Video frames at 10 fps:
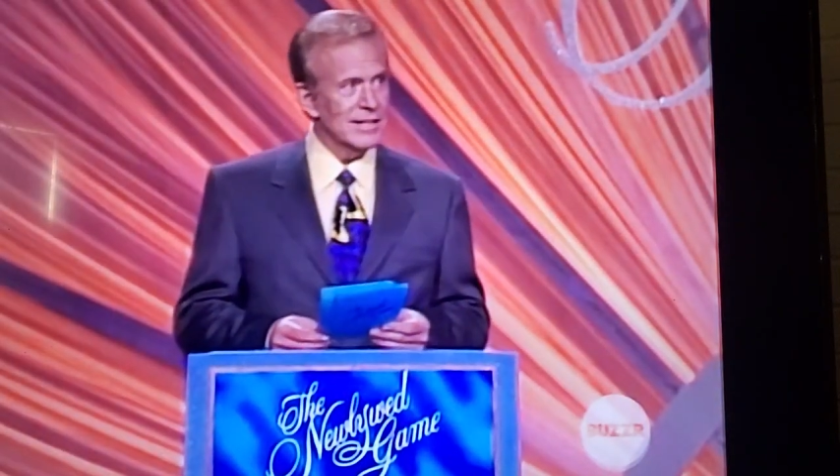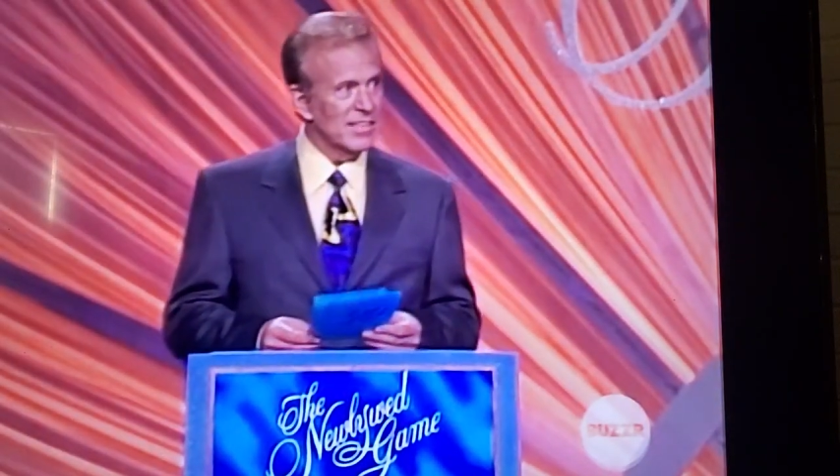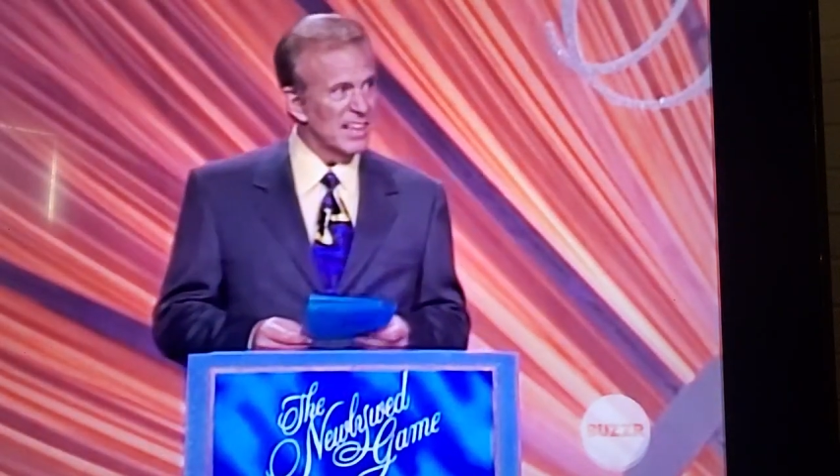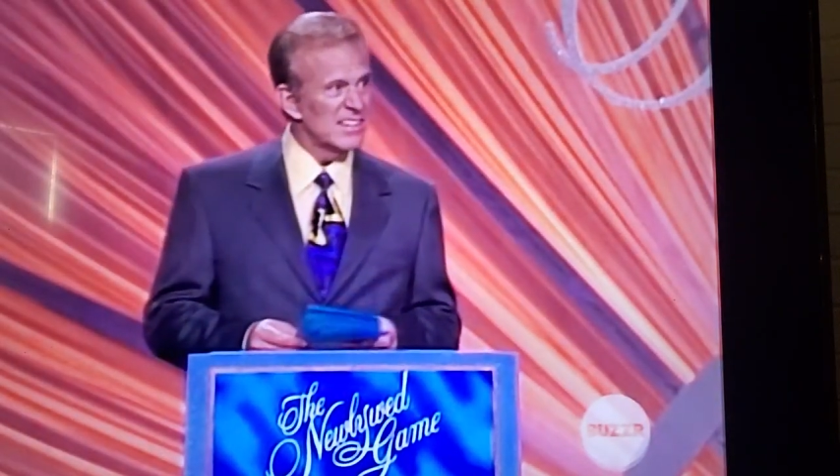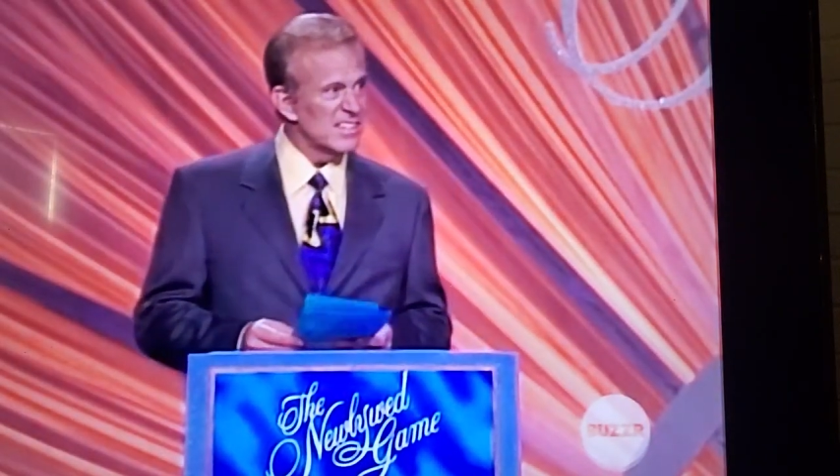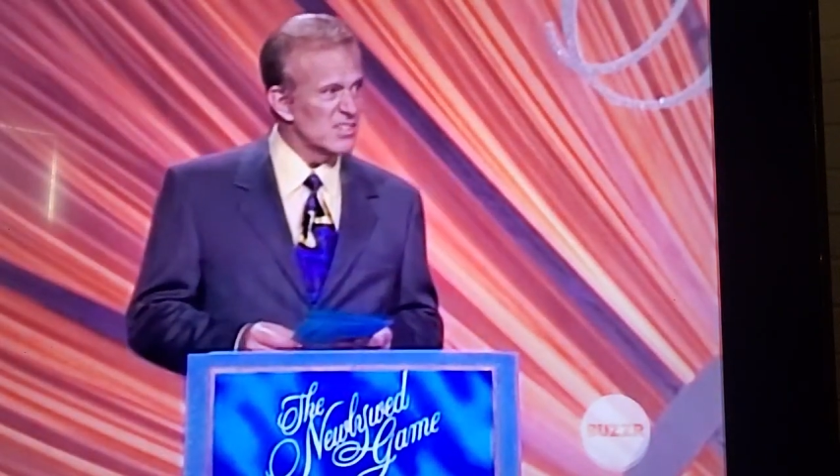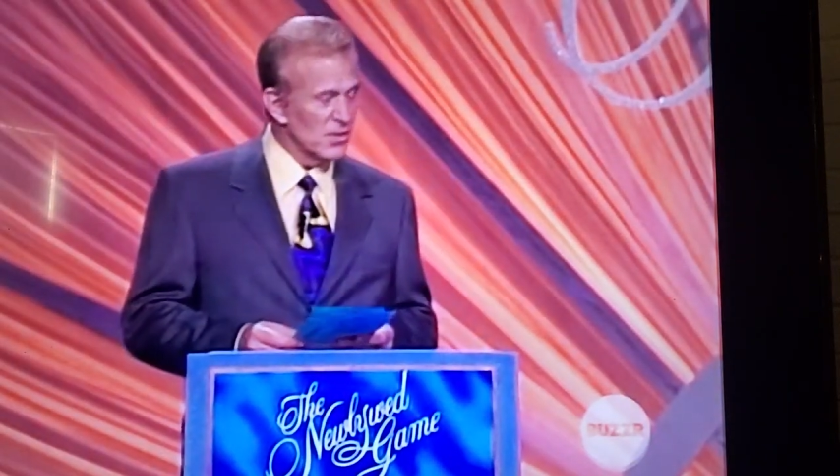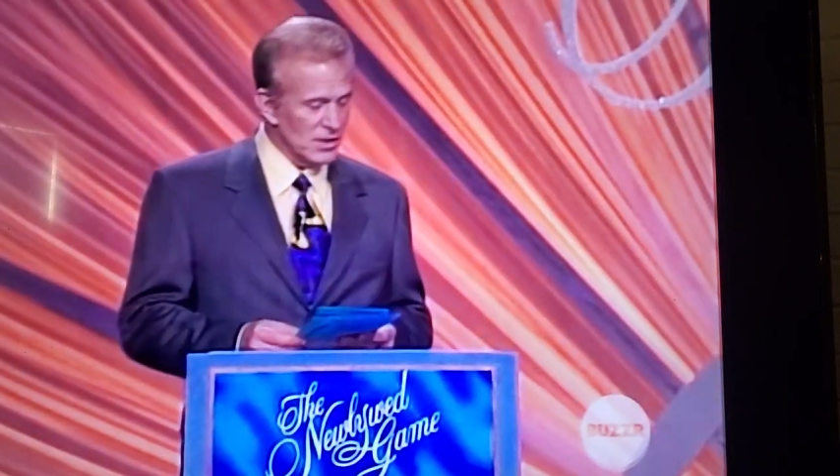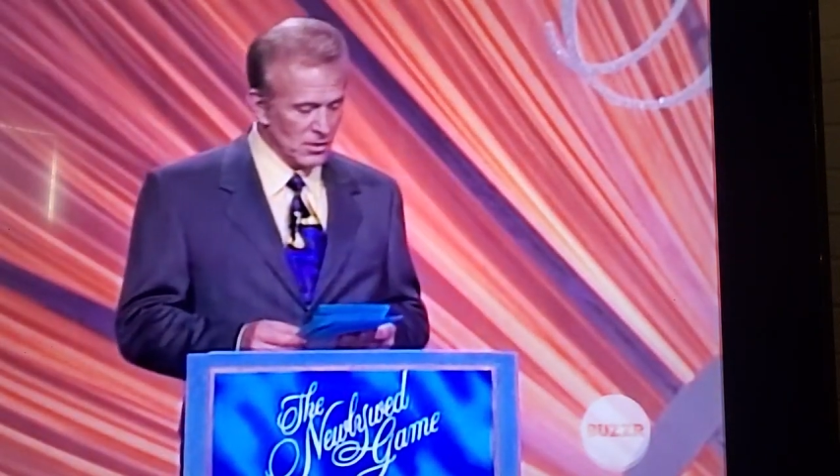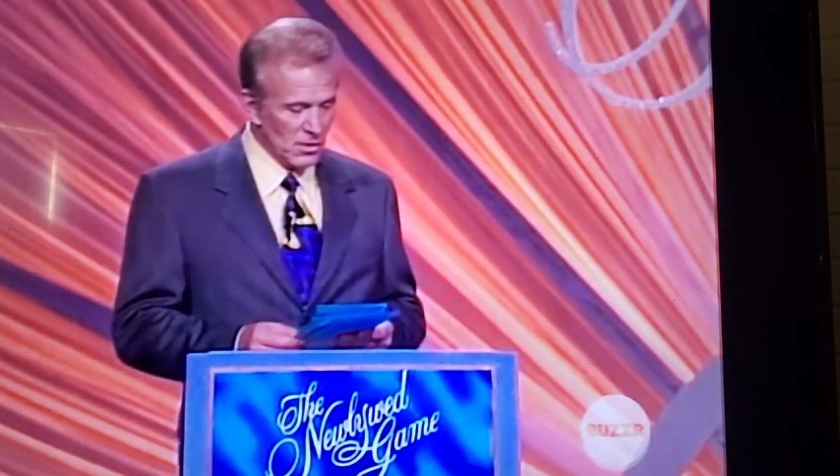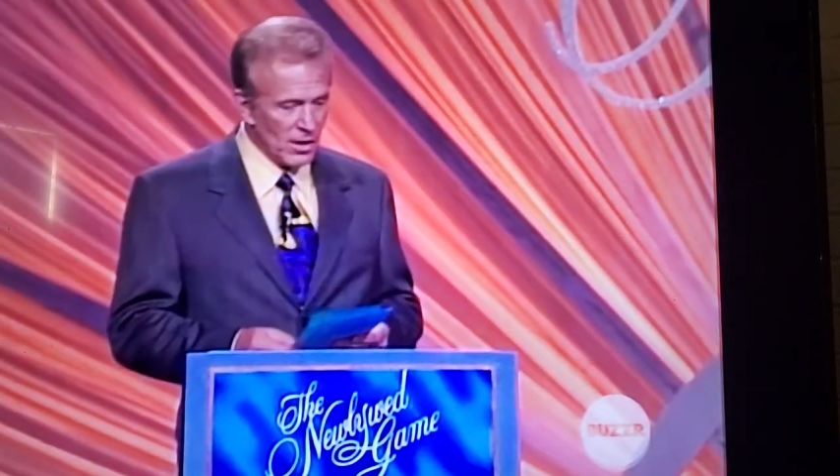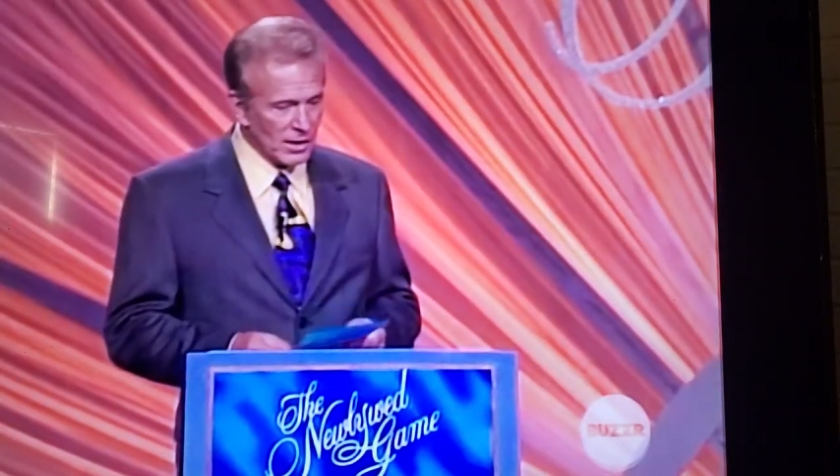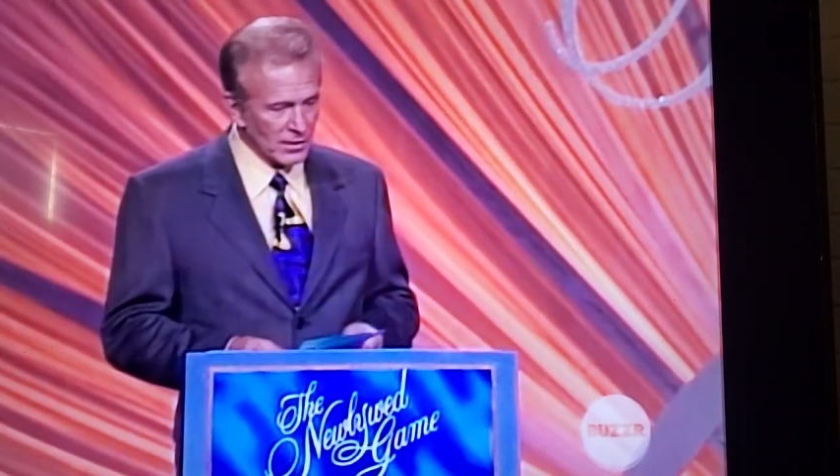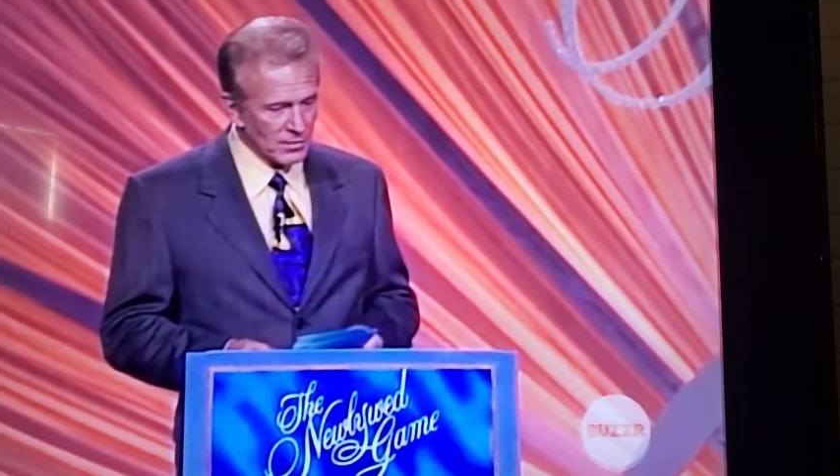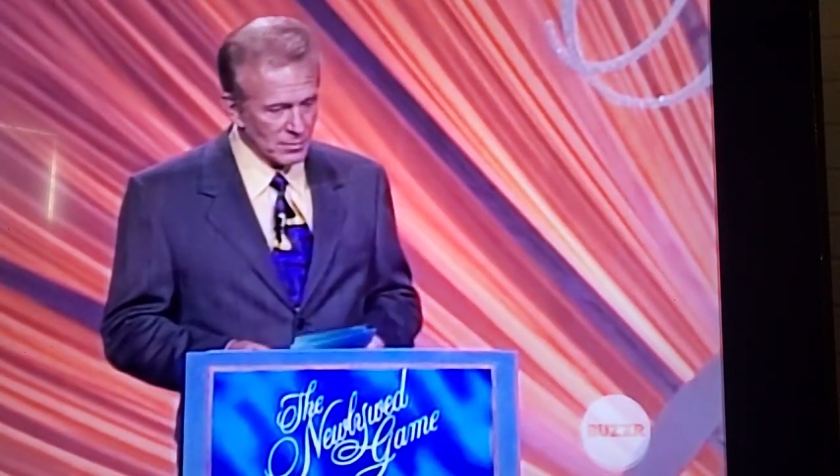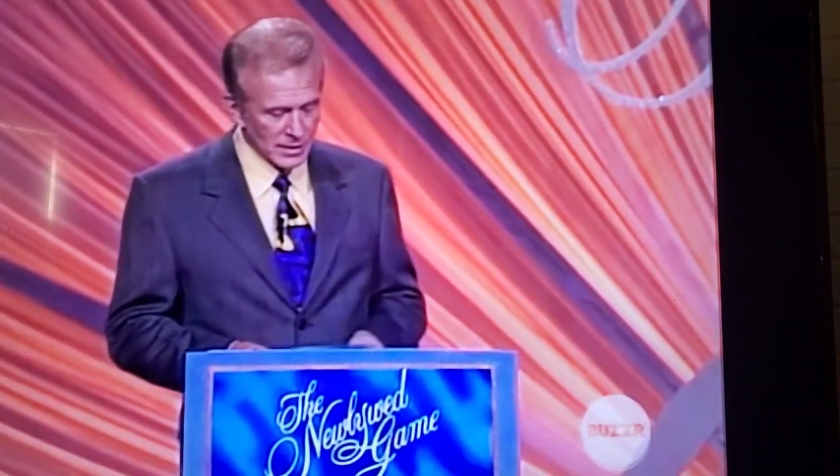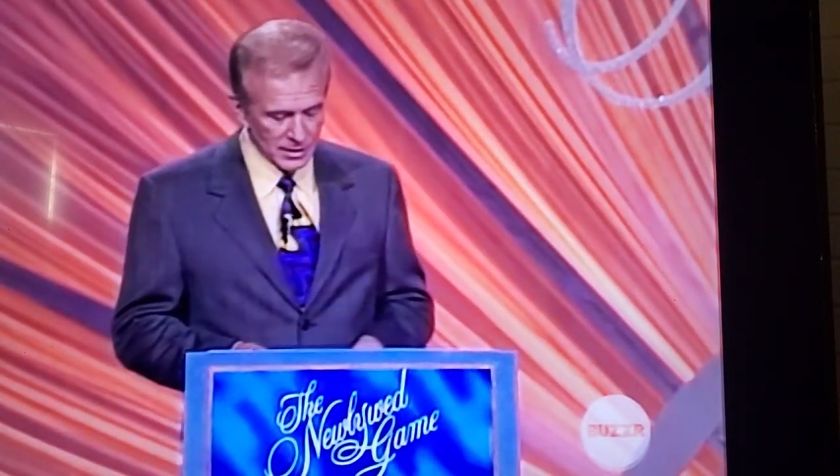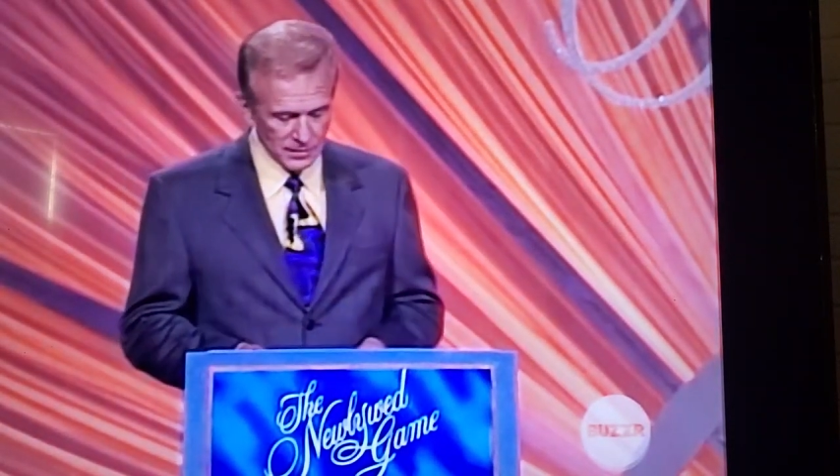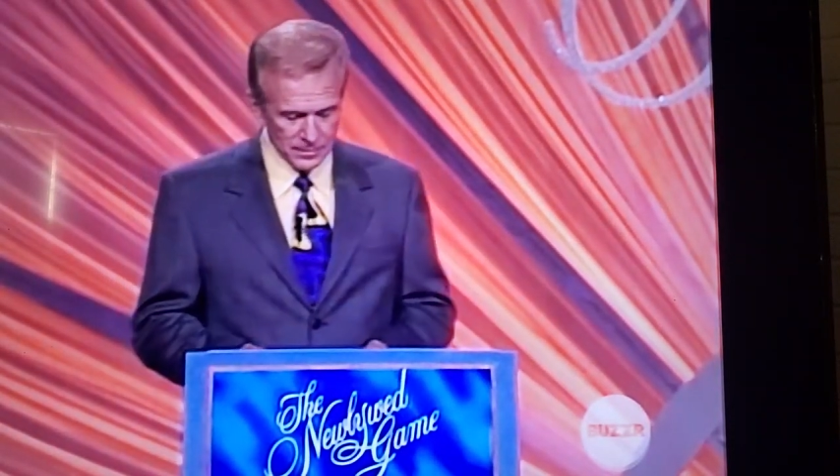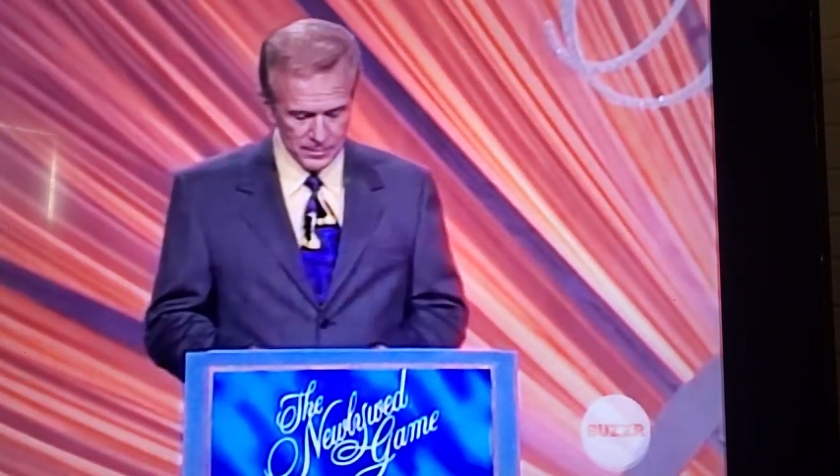he thinks he's turning you on. Mia?